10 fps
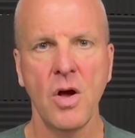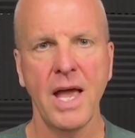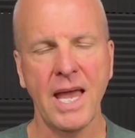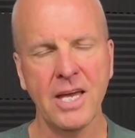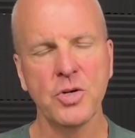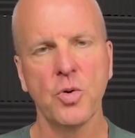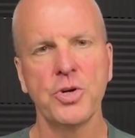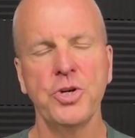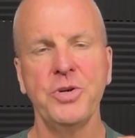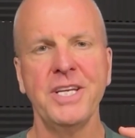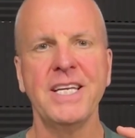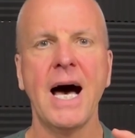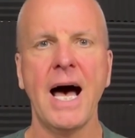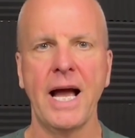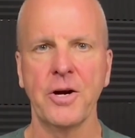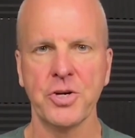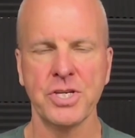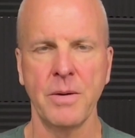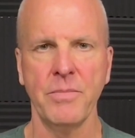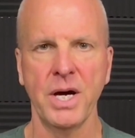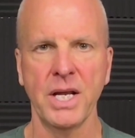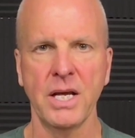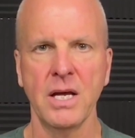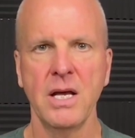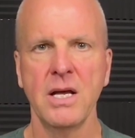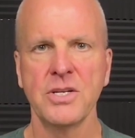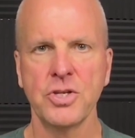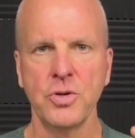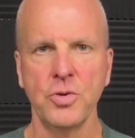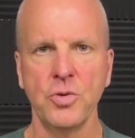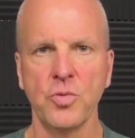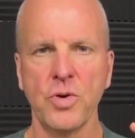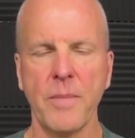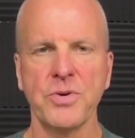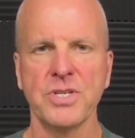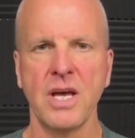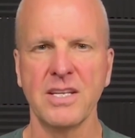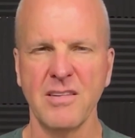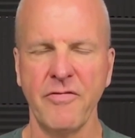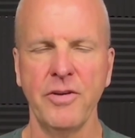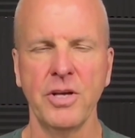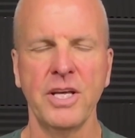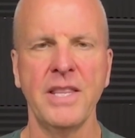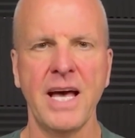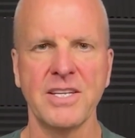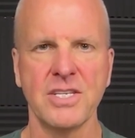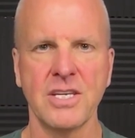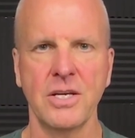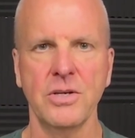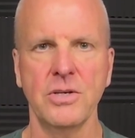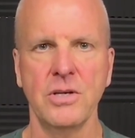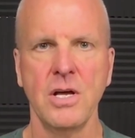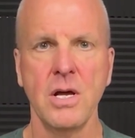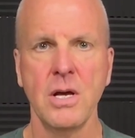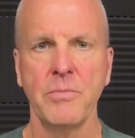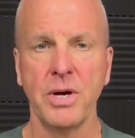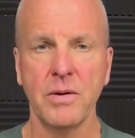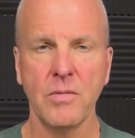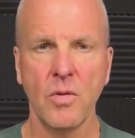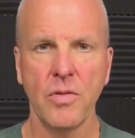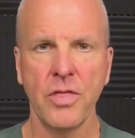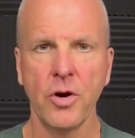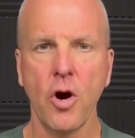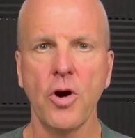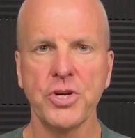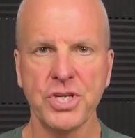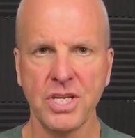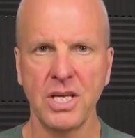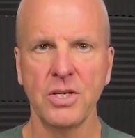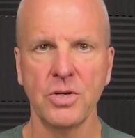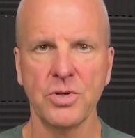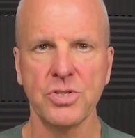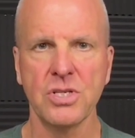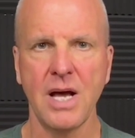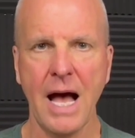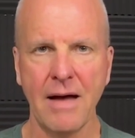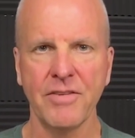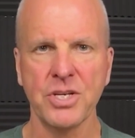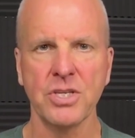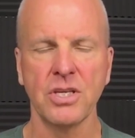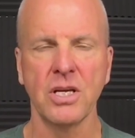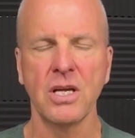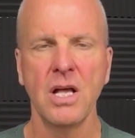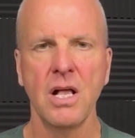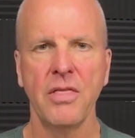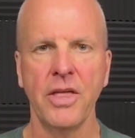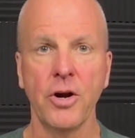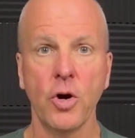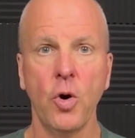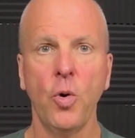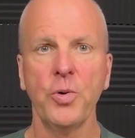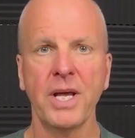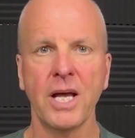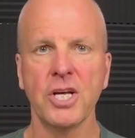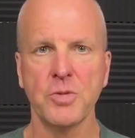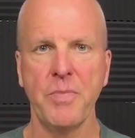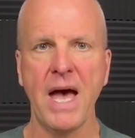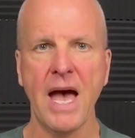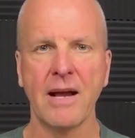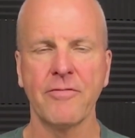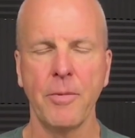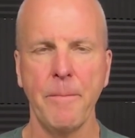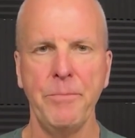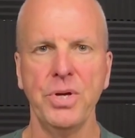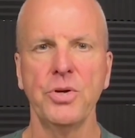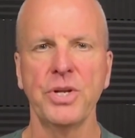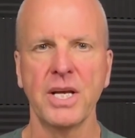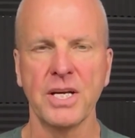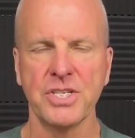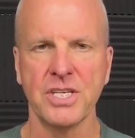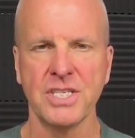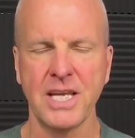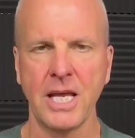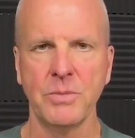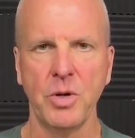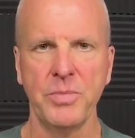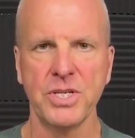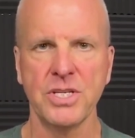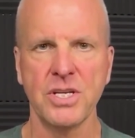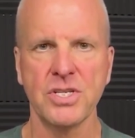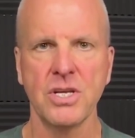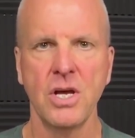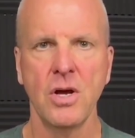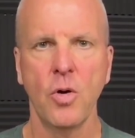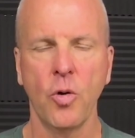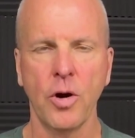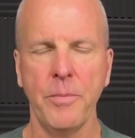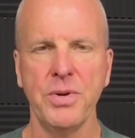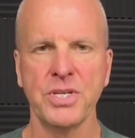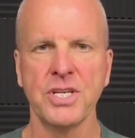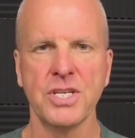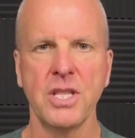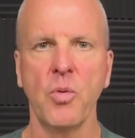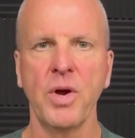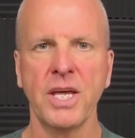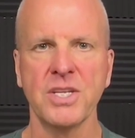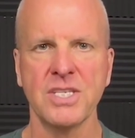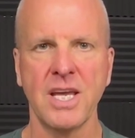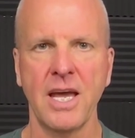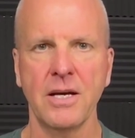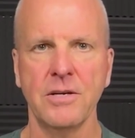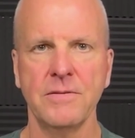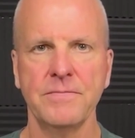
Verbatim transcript: And or do you need to hire somebody to represent, to fill in that skill? But there are skills, obviously, that are holding us back from building a sustainable business or a business that we can scale.